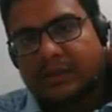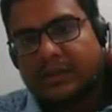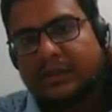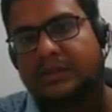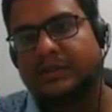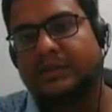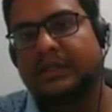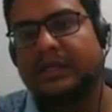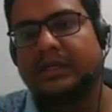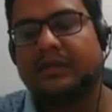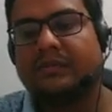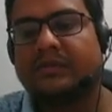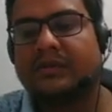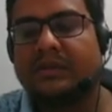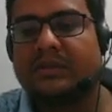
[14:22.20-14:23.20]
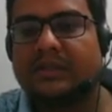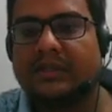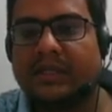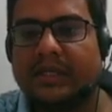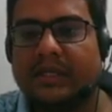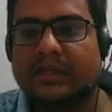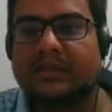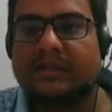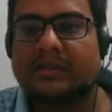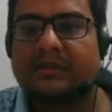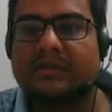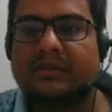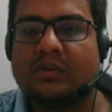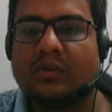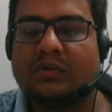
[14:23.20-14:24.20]
sine inverse x
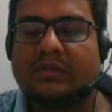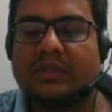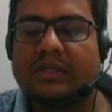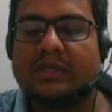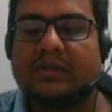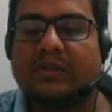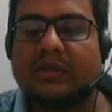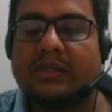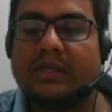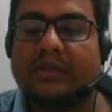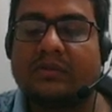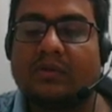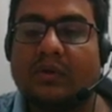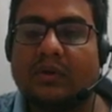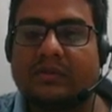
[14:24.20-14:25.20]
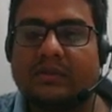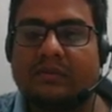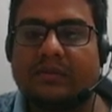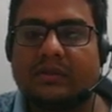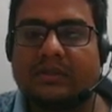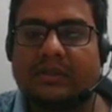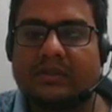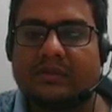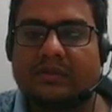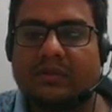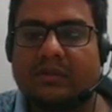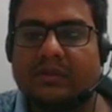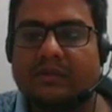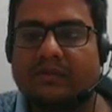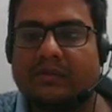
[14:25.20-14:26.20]
is cos inverse x. So
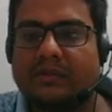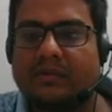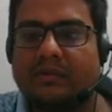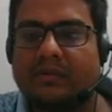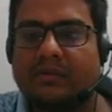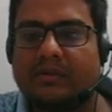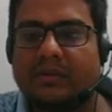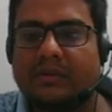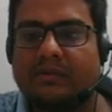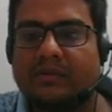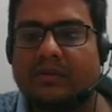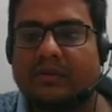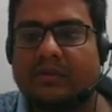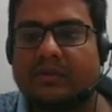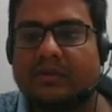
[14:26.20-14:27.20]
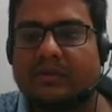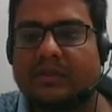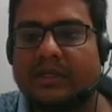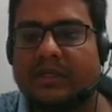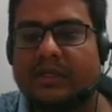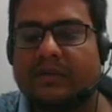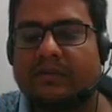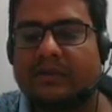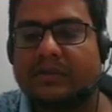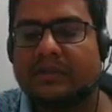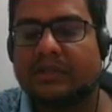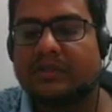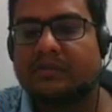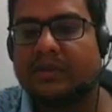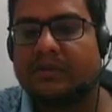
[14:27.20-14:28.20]
this, therefore sine inverse
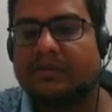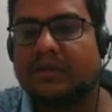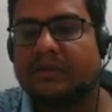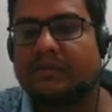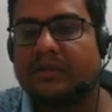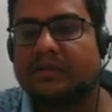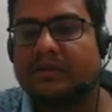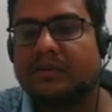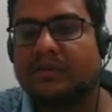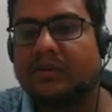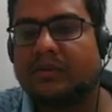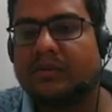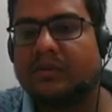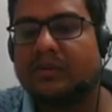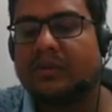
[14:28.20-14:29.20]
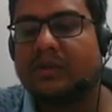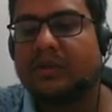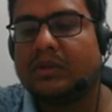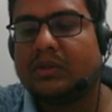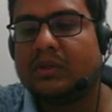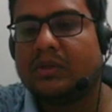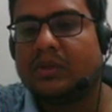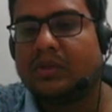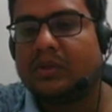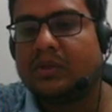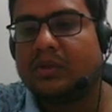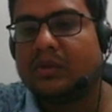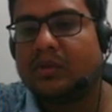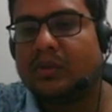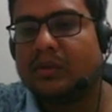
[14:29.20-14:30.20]
x by 5, that is equal to
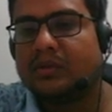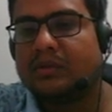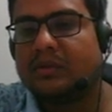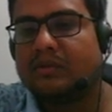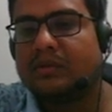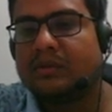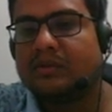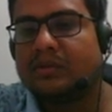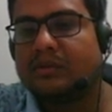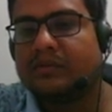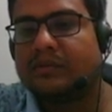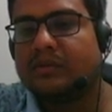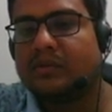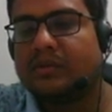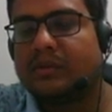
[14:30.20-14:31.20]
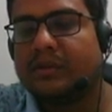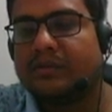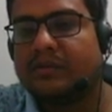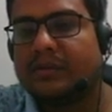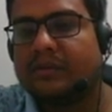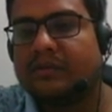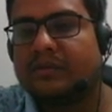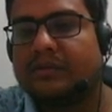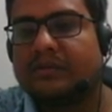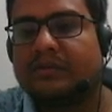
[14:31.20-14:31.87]
cos inverse of 4 by 5.